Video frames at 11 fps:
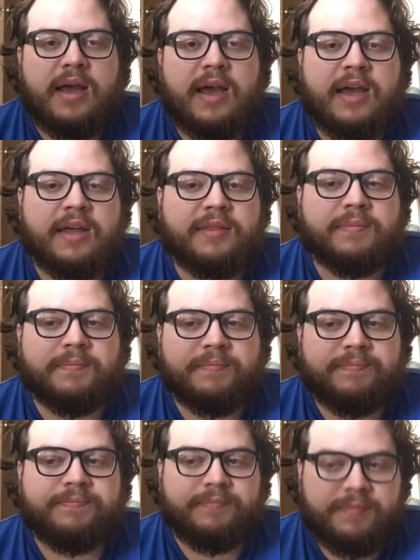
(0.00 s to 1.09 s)
and
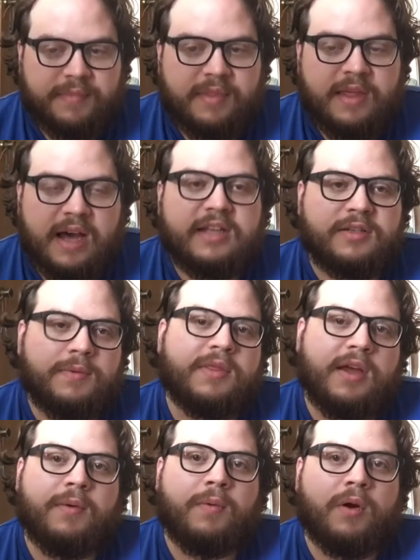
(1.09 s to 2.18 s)
that is what
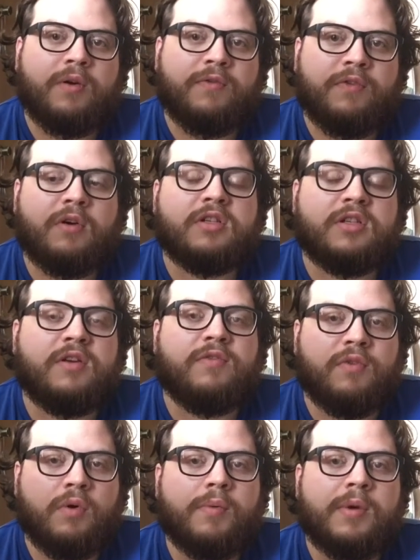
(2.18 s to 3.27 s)
they were first and
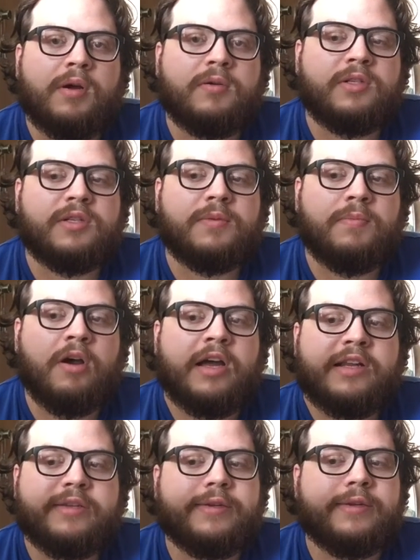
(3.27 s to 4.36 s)
foremost,
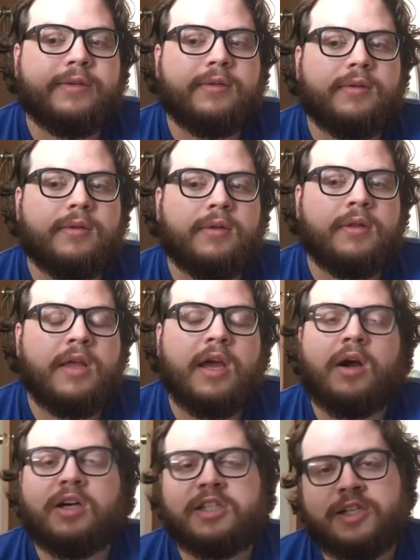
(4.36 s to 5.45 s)
but they
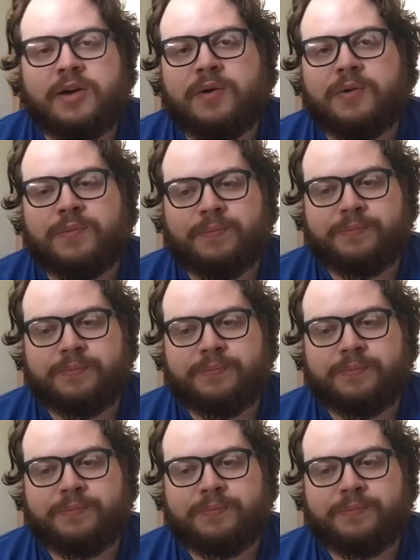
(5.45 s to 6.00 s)
also